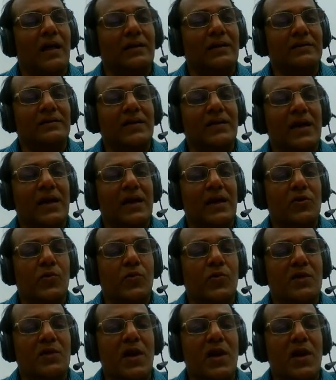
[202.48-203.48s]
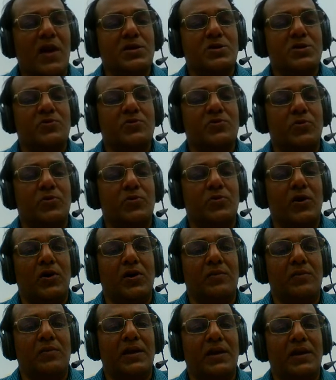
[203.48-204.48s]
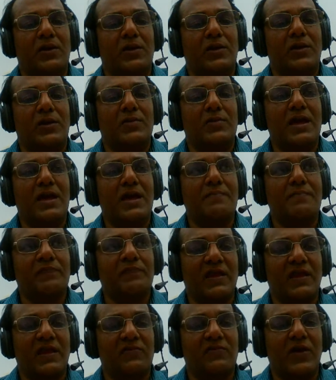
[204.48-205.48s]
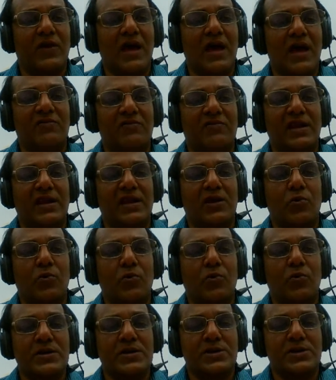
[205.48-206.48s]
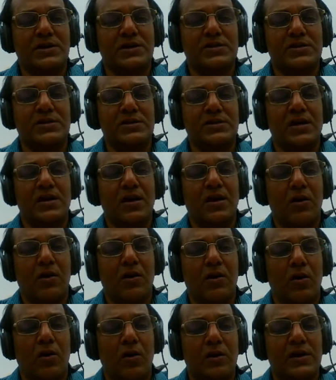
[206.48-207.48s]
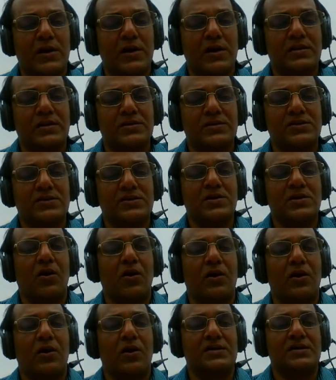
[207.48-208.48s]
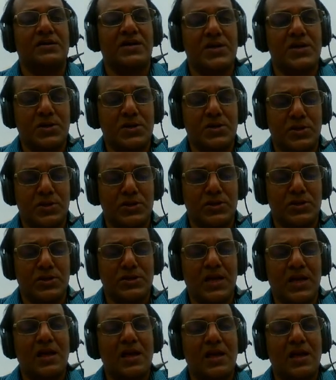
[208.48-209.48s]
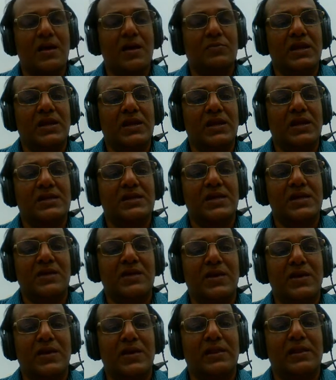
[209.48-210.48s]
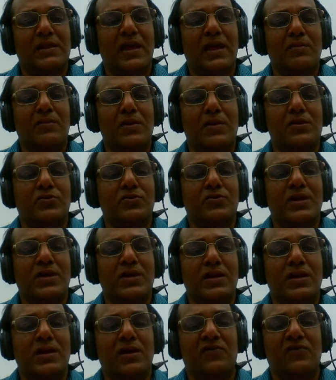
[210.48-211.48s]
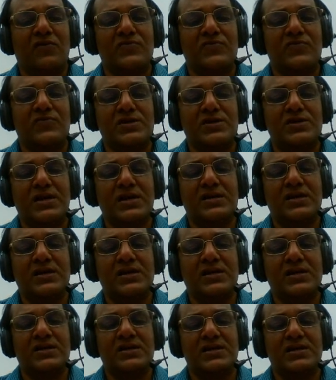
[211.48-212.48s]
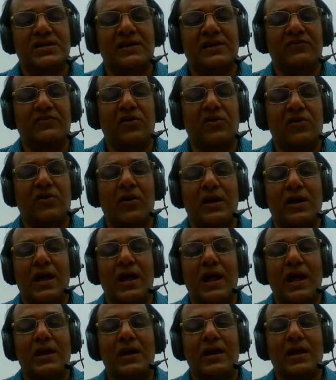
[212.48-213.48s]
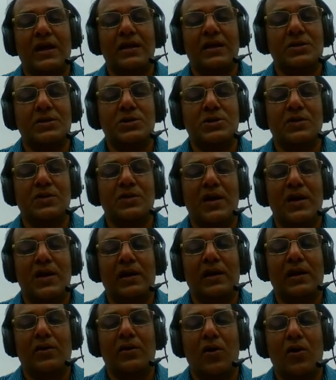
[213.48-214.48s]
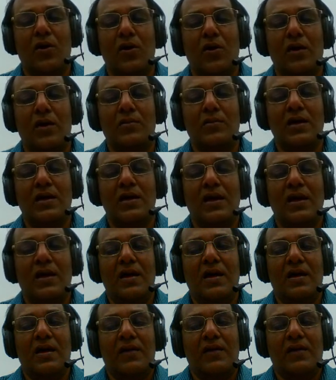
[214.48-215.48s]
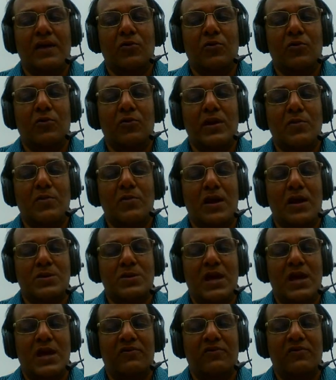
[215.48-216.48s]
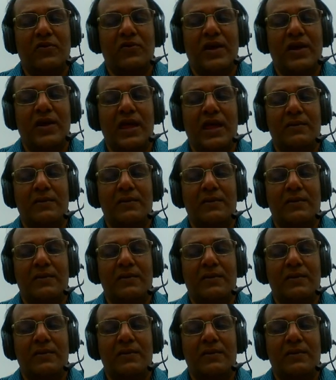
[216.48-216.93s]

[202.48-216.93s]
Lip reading: thank you very much for being with me. If you have any questions, comments or suggestions, please email them to theoryofmachines self-taught@gmail.com. Thank you very much. Have a good day.